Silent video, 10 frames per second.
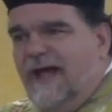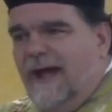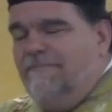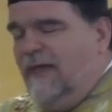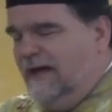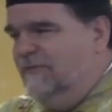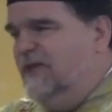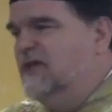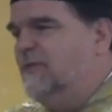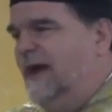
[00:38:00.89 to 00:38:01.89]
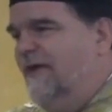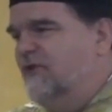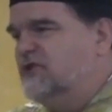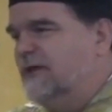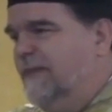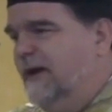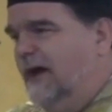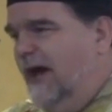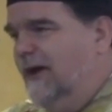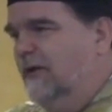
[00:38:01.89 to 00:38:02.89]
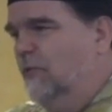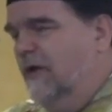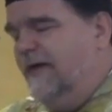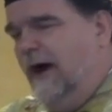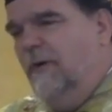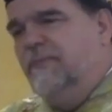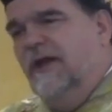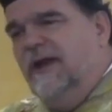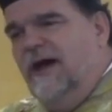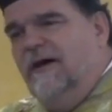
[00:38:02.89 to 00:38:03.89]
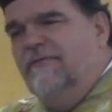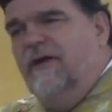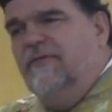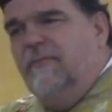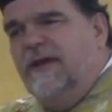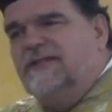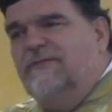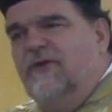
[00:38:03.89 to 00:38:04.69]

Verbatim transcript: and none of these whatevers can be done without the love of the Blessed